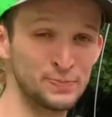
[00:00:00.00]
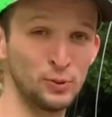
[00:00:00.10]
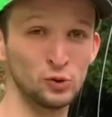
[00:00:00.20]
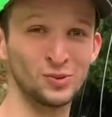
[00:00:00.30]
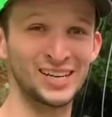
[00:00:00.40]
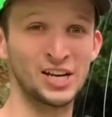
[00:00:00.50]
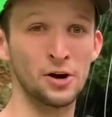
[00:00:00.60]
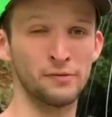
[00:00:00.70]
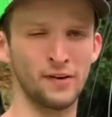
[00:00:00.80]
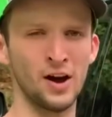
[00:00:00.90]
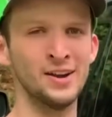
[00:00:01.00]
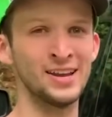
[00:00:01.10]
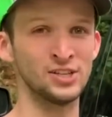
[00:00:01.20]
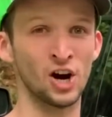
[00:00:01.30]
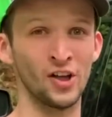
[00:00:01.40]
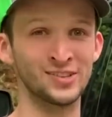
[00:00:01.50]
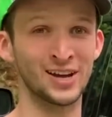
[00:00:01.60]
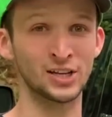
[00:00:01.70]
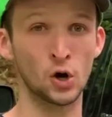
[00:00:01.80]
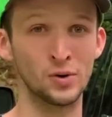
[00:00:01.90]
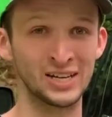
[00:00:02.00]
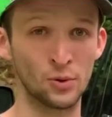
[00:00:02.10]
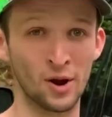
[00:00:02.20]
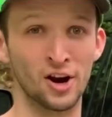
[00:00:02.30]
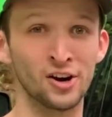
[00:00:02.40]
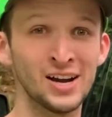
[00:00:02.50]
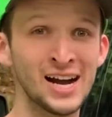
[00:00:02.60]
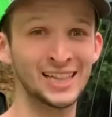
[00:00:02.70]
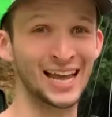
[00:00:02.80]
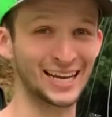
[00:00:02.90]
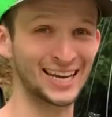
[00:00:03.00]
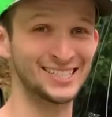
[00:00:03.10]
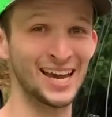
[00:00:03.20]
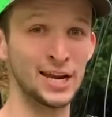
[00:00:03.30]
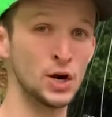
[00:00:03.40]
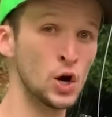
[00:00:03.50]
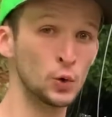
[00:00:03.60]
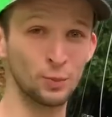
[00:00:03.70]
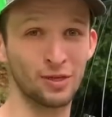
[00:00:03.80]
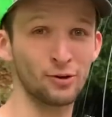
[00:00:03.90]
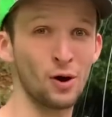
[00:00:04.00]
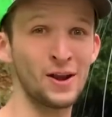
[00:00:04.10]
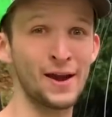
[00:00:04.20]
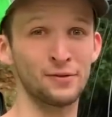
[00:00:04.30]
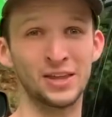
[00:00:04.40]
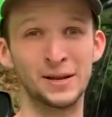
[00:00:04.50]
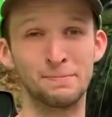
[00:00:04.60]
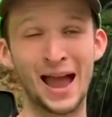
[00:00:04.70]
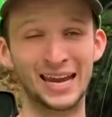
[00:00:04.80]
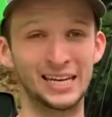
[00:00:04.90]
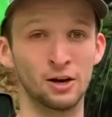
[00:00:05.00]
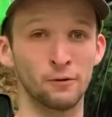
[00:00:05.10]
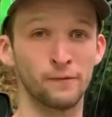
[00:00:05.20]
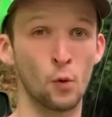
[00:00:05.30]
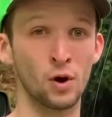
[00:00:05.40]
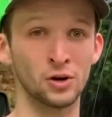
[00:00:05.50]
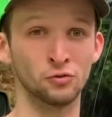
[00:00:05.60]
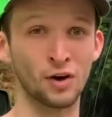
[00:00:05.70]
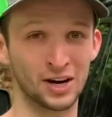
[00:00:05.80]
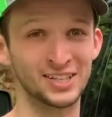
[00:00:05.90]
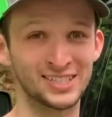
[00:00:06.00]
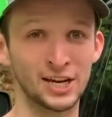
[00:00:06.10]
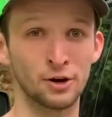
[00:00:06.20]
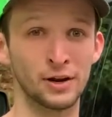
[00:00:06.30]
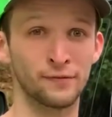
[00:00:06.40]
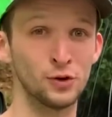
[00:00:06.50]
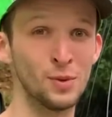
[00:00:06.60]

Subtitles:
build was a ton of fun, and y'all, it's not going anywhere. Like I said, we'll be throwing everything back in here for Ruckus here in a few